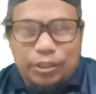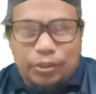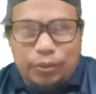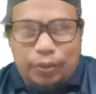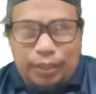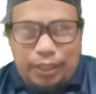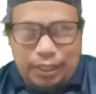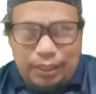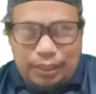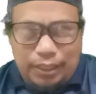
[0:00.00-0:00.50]
So
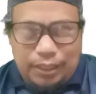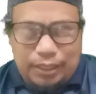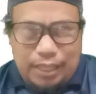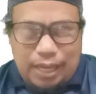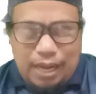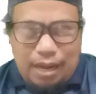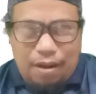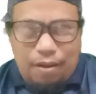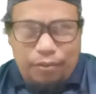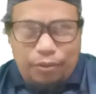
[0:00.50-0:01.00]
this is
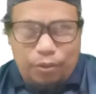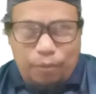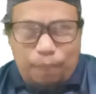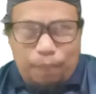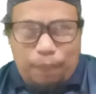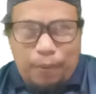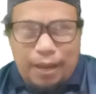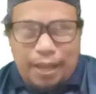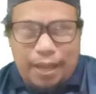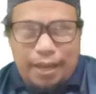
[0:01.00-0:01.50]
how
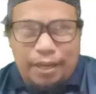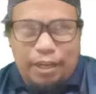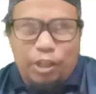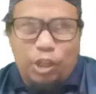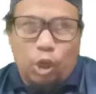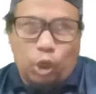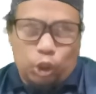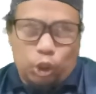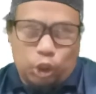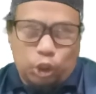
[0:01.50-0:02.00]
you plan
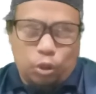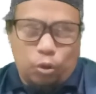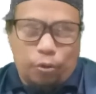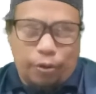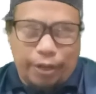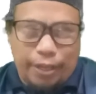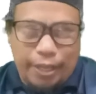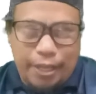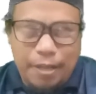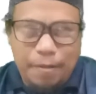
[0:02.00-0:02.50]
your
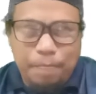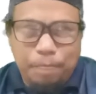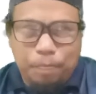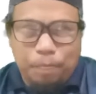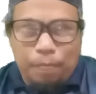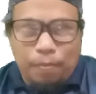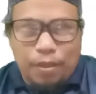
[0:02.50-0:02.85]
story.